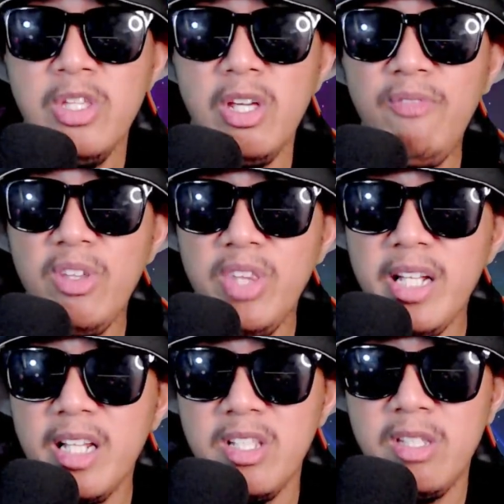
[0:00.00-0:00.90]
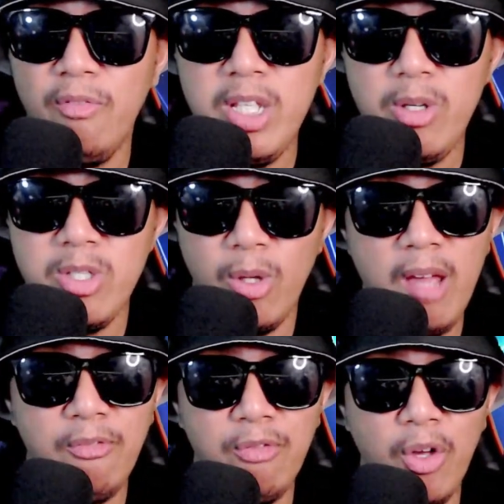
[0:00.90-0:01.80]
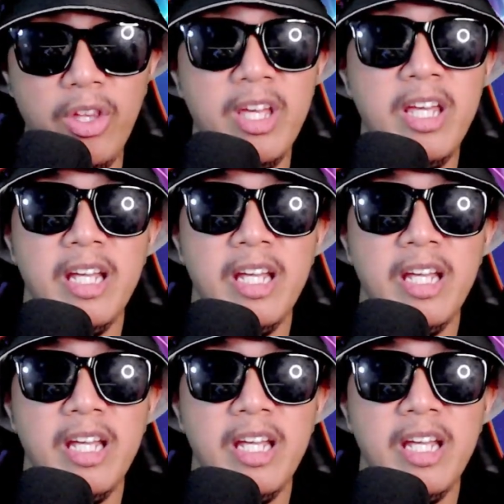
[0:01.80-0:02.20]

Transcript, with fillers: So if you think that this video is so helpful,